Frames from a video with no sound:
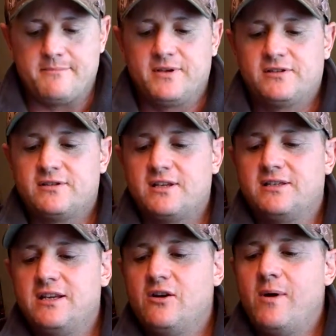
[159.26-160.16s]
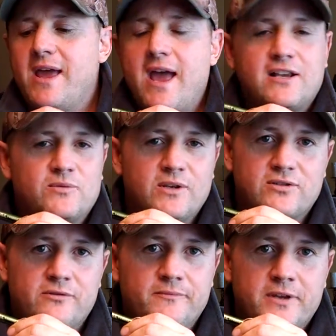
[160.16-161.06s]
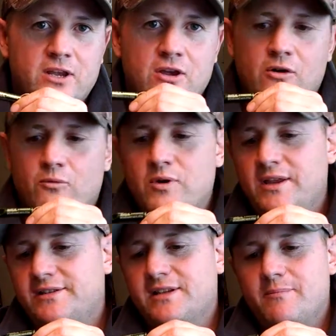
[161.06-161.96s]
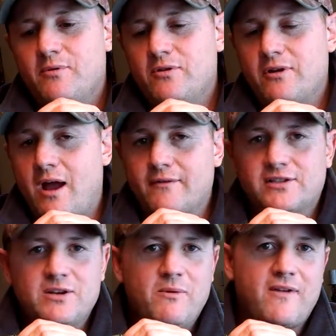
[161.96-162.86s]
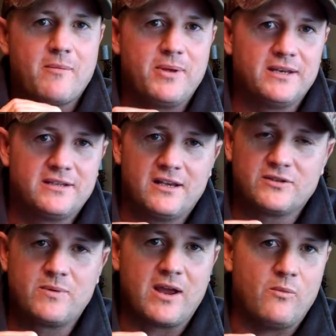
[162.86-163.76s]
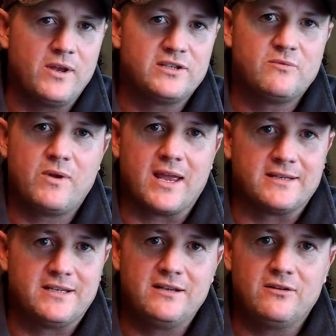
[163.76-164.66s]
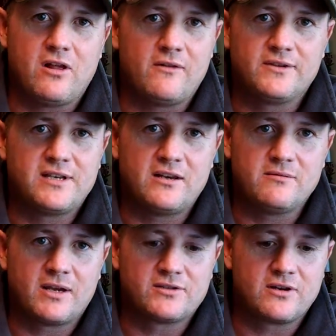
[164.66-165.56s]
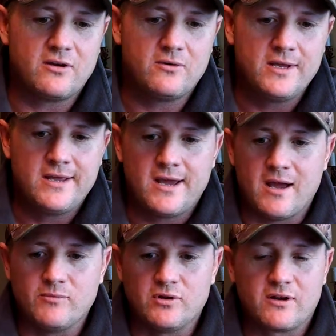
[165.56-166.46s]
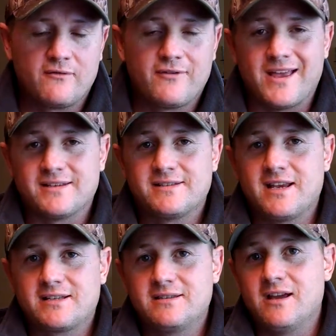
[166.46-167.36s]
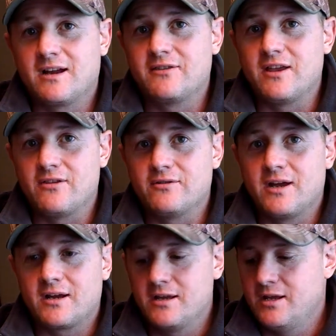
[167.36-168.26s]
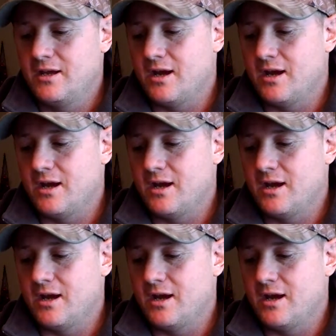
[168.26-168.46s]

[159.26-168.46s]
This is a DOA X whistle. Really simple. Obviously, we've got pintails, we got widgeon, we got teal, all the state of New Mexico. You're looking for that 6th duck, the other duck.